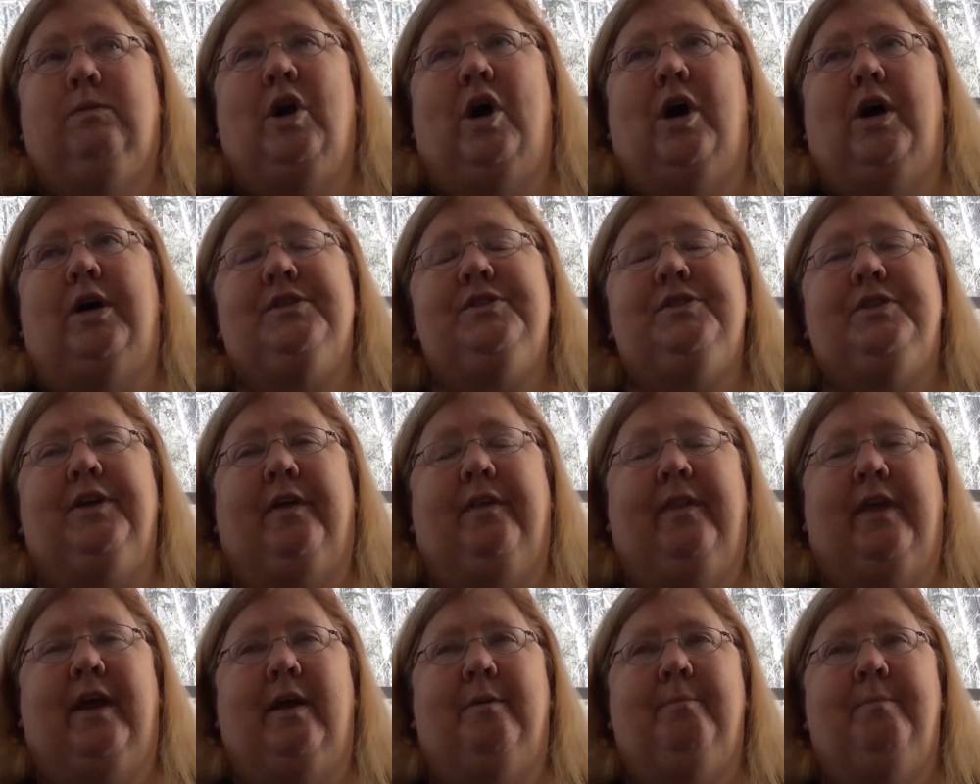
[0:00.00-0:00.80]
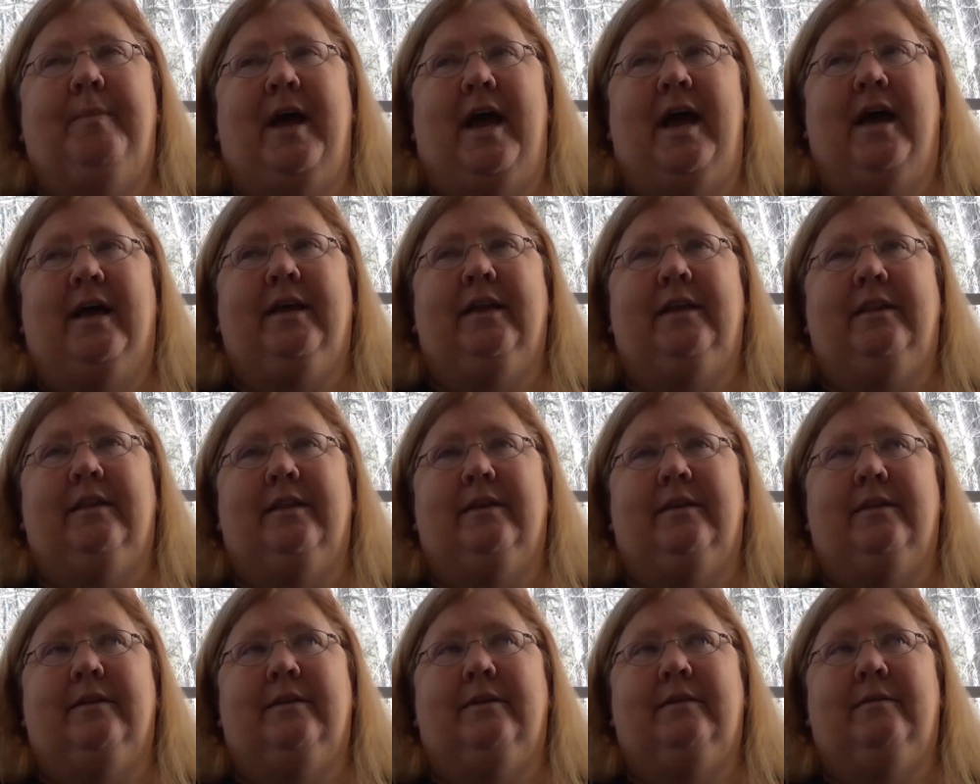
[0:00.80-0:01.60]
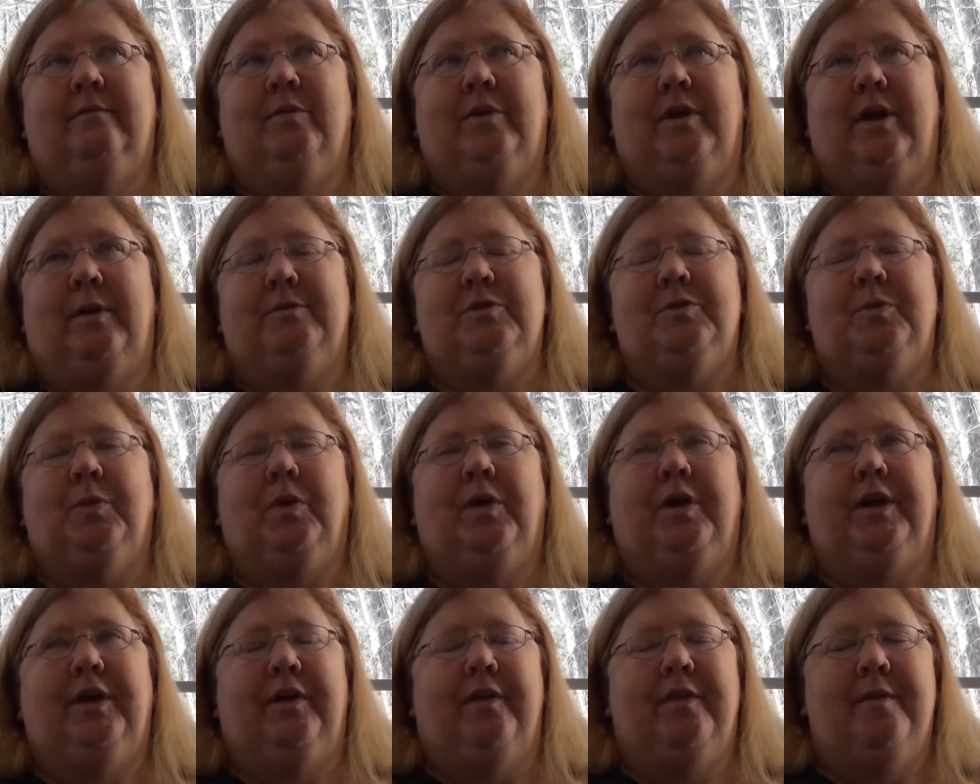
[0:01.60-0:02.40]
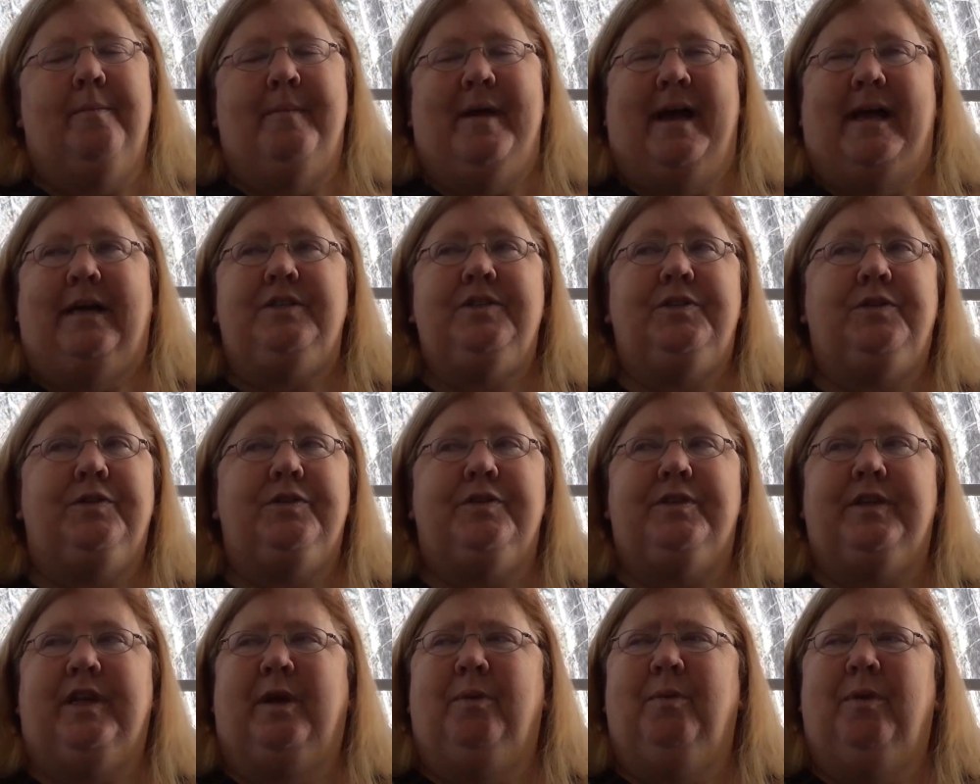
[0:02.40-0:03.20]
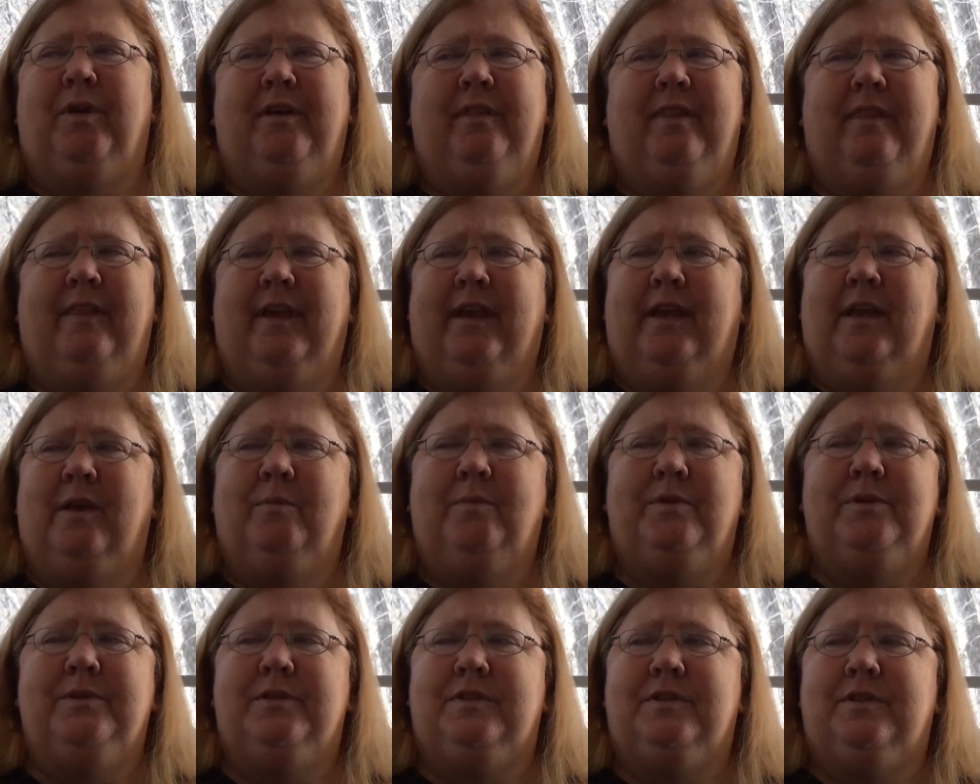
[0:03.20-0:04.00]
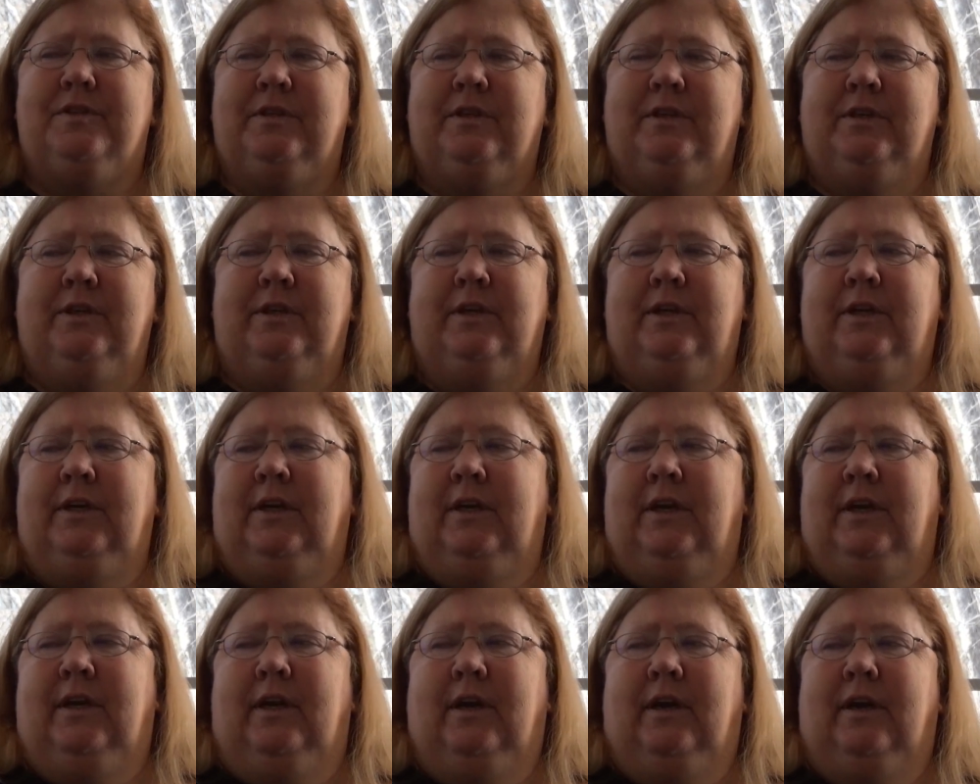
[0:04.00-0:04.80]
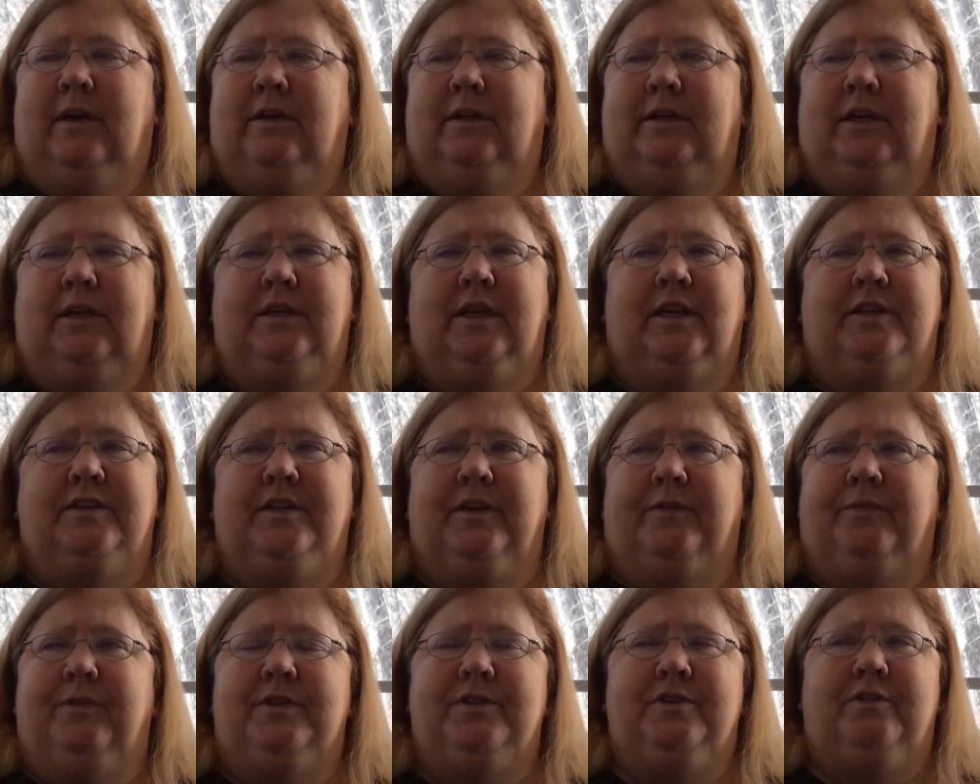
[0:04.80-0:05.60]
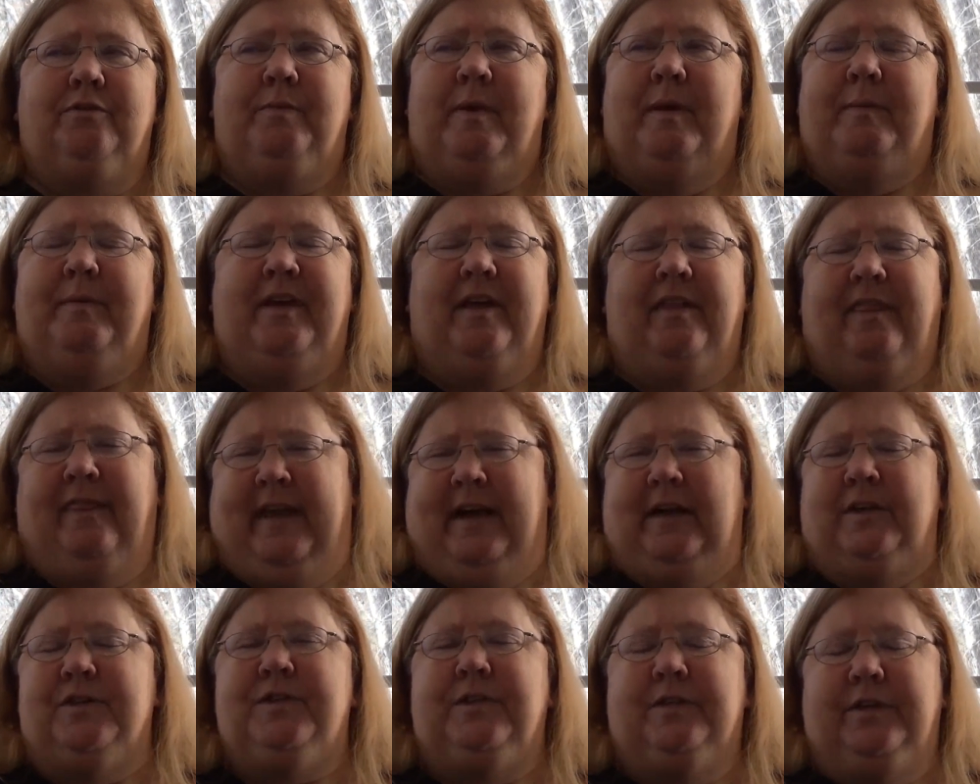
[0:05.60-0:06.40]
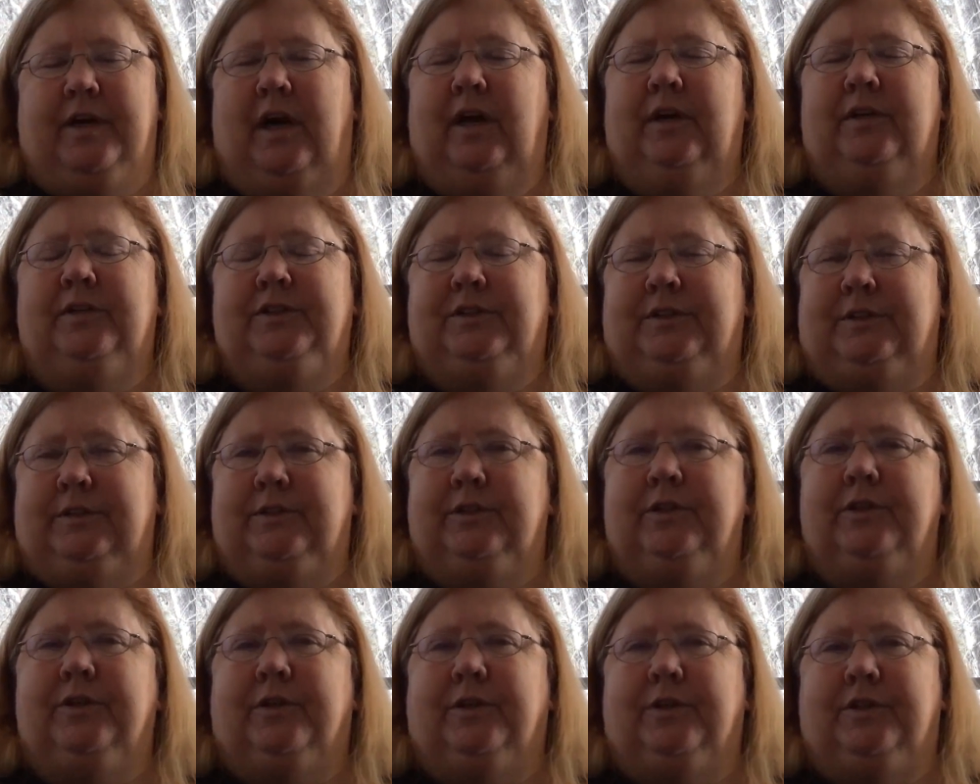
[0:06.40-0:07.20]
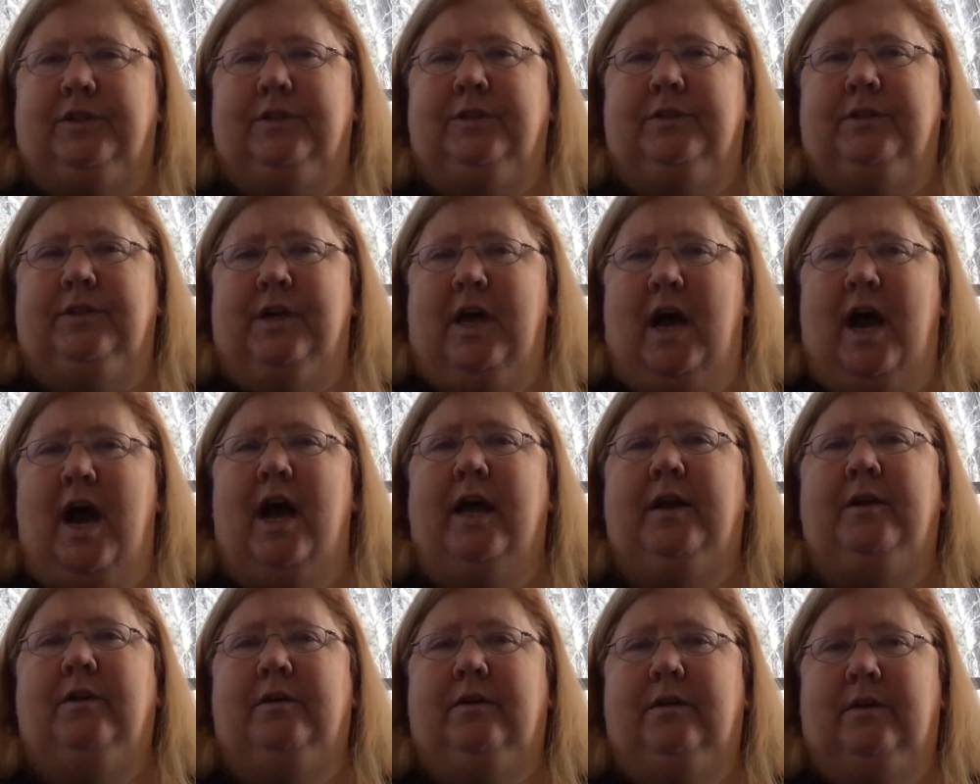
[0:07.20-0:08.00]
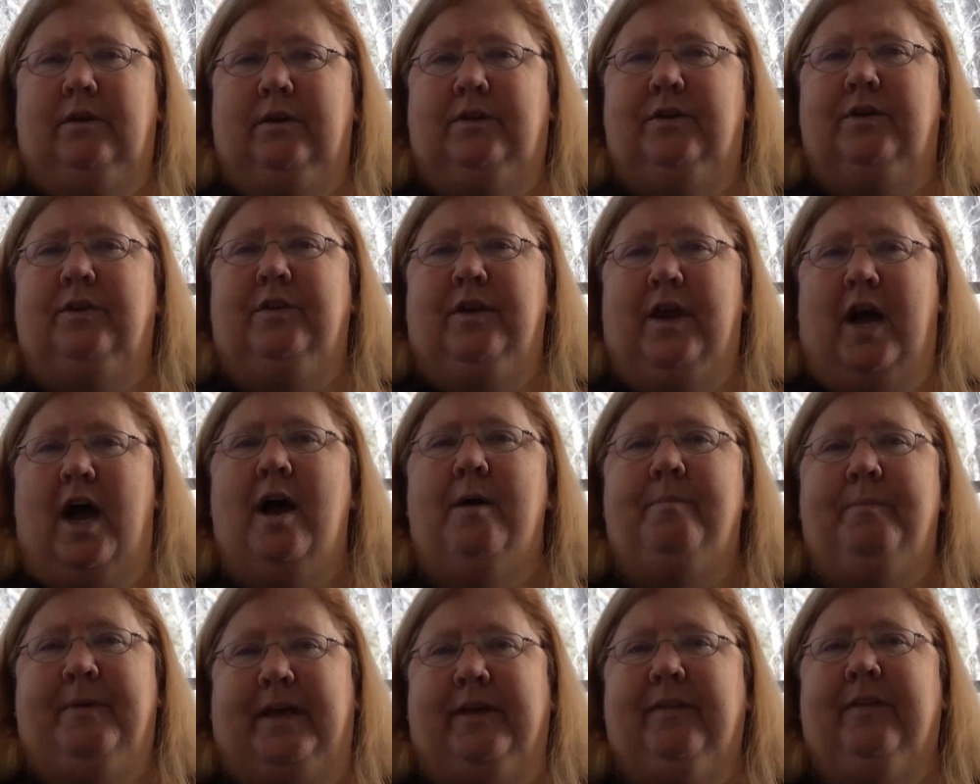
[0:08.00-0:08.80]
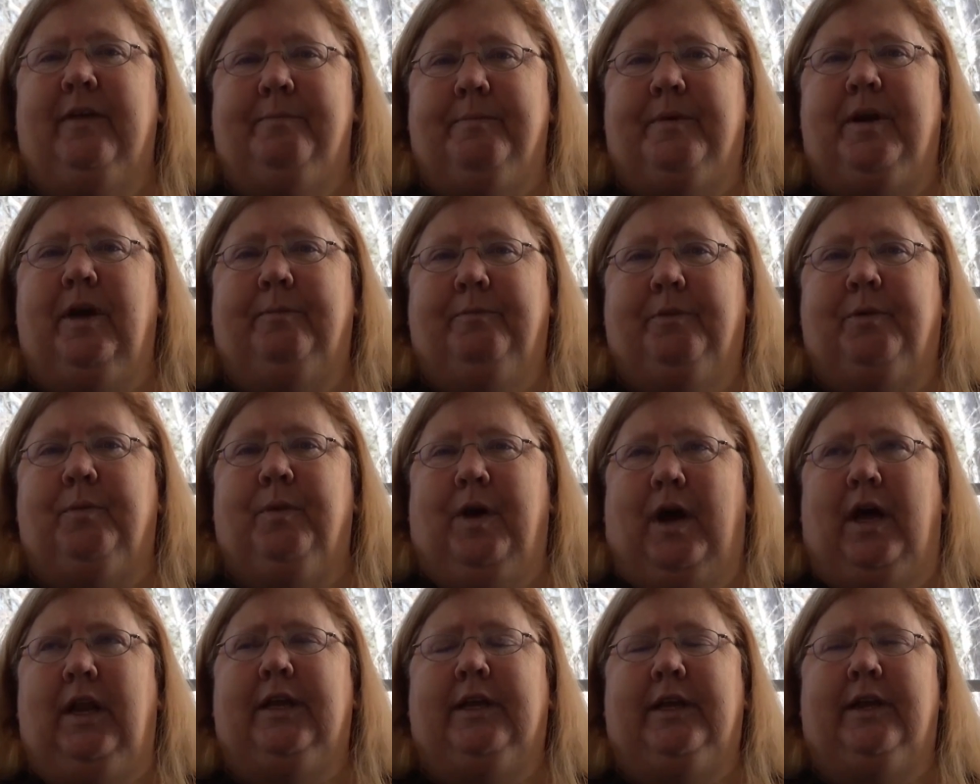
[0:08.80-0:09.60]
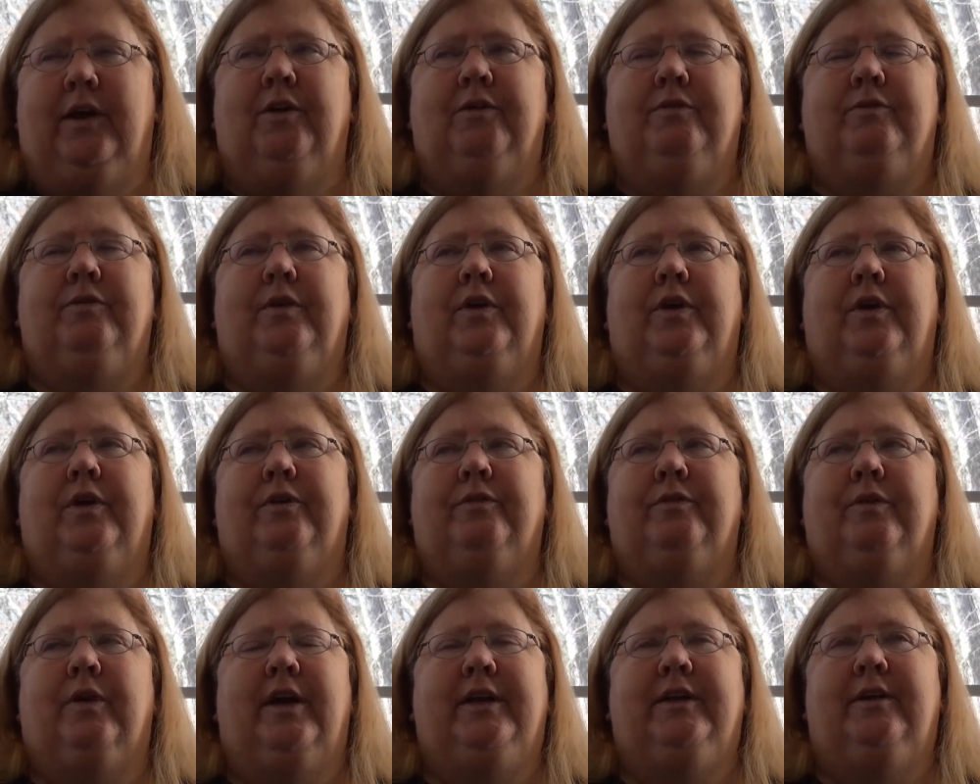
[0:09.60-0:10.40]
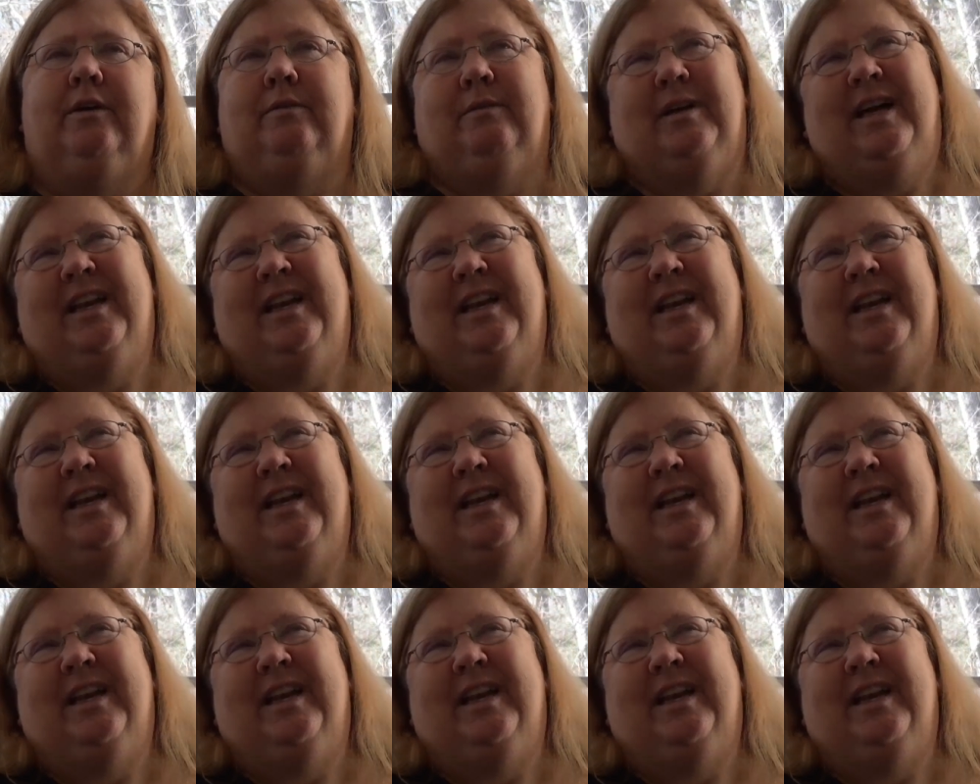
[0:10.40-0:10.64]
cost on that back in the when I was working on the masters and I want to think it was a, a difference of maybe a thousand dollars a learner to mm-hmm. not to not make them come to Raleigh over and over. I don't.